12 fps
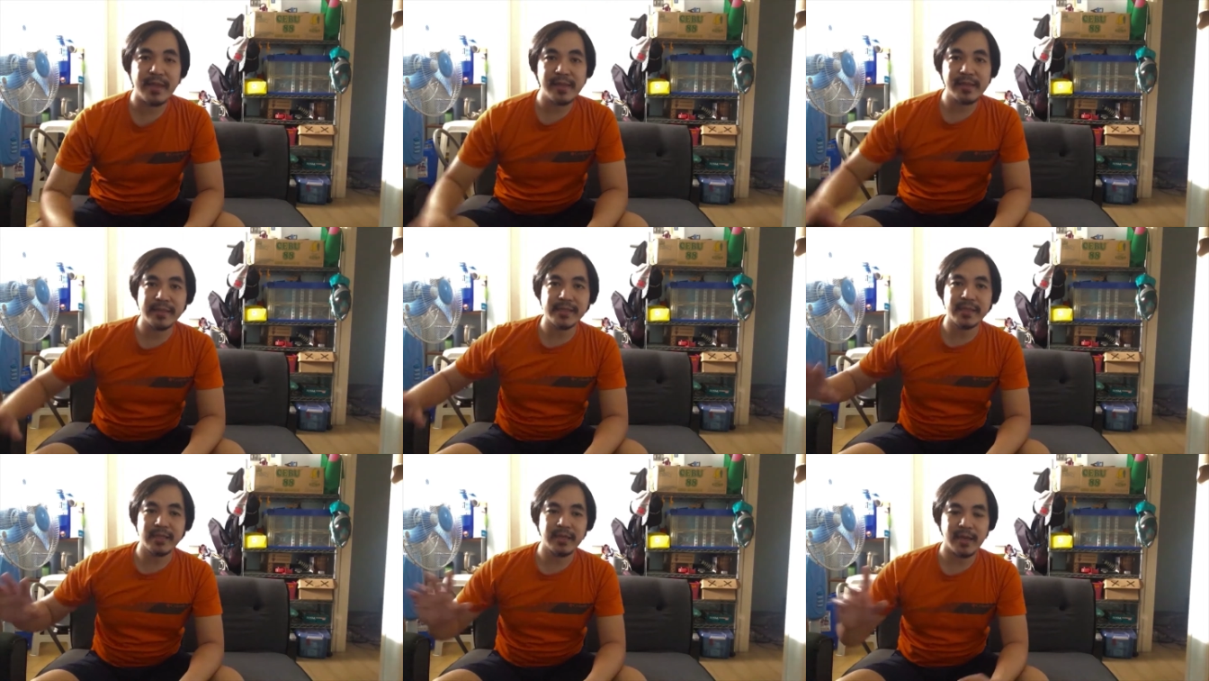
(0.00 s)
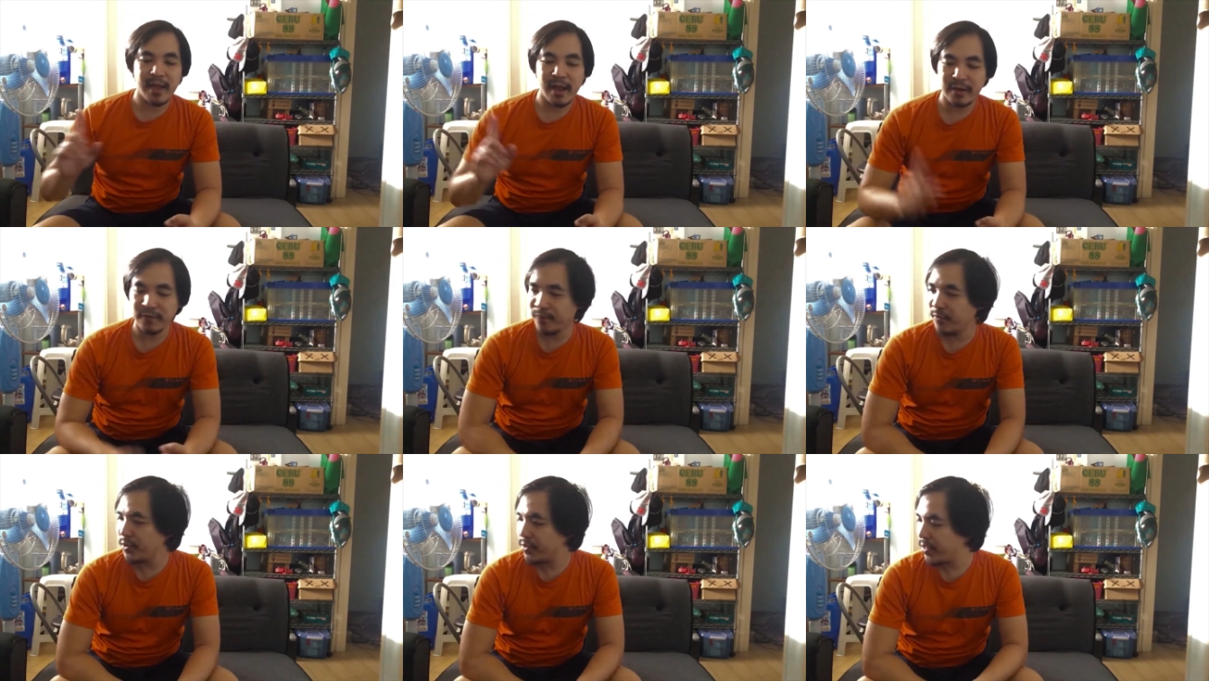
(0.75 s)
else,
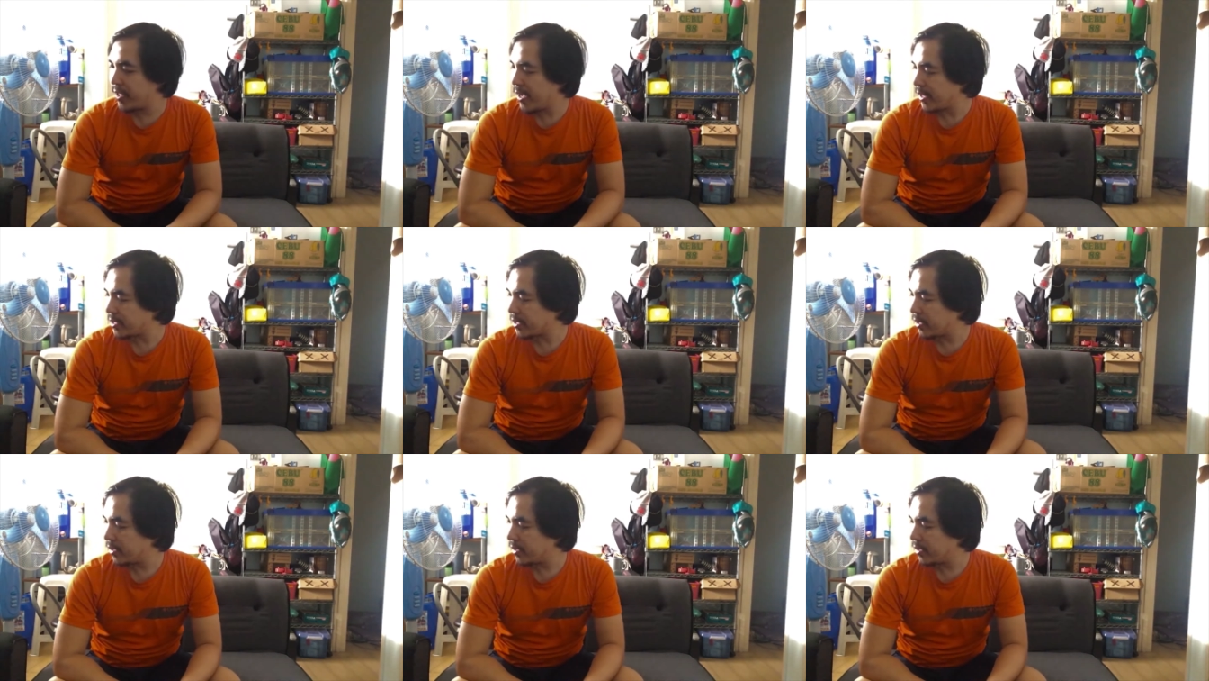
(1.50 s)
after that,